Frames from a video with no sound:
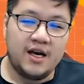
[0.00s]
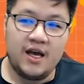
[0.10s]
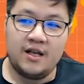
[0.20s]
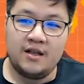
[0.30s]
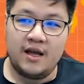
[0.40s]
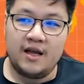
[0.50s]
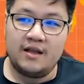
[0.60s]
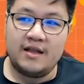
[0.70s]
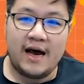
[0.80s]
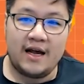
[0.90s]
And
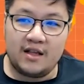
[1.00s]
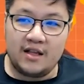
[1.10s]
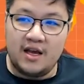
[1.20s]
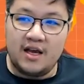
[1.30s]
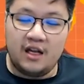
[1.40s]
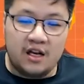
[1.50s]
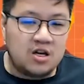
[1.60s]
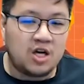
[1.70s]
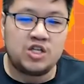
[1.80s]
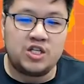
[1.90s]
that, in a
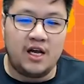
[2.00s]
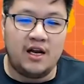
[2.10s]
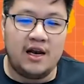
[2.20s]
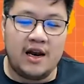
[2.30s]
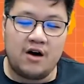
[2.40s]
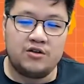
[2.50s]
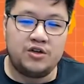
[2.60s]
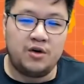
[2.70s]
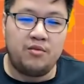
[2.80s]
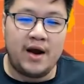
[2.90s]
nutshell, allows
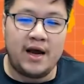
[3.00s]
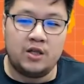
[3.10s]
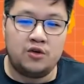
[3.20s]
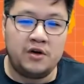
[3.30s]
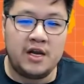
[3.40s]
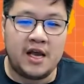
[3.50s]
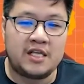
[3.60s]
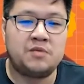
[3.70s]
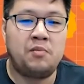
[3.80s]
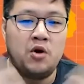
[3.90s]
your brand to really
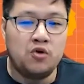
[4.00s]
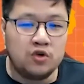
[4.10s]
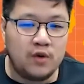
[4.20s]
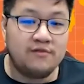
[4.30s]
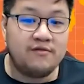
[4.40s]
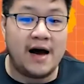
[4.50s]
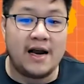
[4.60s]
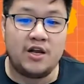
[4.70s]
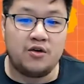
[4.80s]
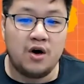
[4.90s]
explode with
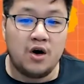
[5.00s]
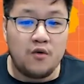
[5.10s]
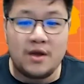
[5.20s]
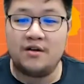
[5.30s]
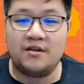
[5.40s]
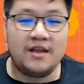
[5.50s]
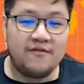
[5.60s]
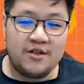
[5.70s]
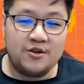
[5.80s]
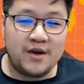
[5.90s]
value without
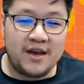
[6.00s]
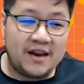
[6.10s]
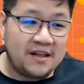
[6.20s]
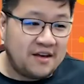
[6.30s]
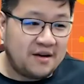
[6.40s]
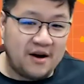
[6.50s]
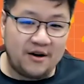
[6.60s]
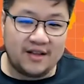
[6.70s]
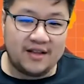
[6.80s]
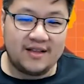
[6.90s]
even doing anything
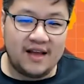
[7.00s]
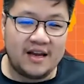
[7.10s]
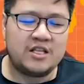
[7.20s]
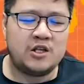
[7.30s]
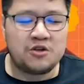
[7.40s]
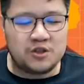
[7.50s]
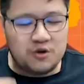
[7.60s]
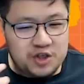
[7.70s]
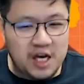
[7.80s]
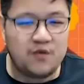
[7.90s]
about it. And it looks
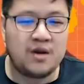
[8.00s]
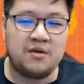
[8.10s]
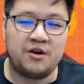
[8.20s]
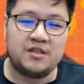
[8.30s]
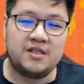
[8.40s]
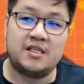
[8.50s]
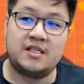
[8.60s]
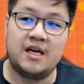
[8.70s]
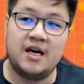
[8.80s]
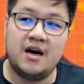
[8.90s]
so genuine because
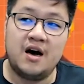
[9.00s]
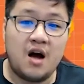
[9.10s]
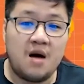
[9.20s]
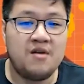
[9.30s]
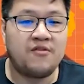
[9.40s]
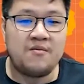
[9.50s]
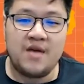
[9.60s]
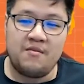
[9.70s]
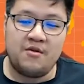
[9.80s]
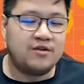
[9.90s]
it's coming from
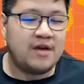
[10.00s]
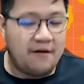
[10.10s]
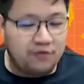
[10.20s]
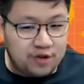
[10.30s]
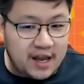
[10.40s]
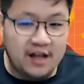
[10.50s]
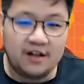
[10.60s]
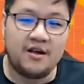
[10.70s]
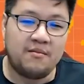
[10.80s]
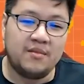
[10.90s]
them. You don't have to
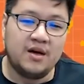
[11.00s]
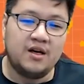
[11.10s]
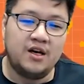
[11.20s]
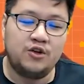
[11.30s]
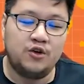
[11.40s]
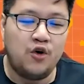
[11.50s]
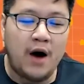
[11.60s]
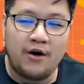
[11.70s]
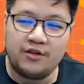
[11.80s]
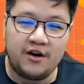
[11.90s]
tell them. You have to
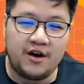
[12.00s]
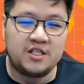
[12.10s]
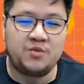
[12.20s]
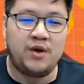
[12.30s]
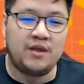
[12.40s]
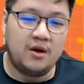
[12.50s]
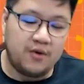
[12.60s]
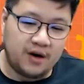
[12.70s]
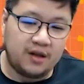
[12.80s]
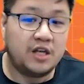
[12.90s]
go out there and spread the
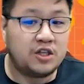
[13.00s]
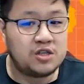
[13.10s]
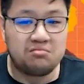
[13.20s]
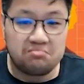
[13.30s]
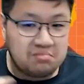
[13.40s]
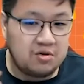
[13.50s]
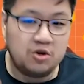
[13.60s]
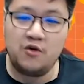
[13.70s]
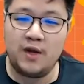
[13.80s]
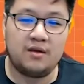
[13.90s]
word. They just
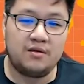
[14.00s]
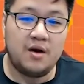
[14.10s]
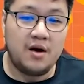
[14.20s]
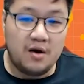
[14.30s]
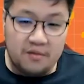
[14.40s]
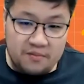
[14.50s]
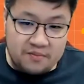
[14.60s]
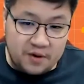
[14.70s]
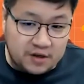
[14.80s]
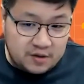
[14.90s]
do it
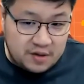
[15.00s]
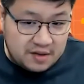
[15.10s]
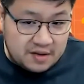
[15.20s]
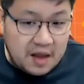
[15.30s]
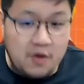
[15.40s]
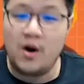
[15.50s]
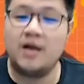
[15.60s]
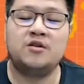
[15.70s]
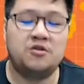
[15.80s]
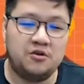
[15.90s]
because they
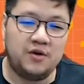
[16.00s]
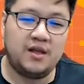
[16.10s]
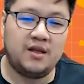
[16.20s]
want to do it.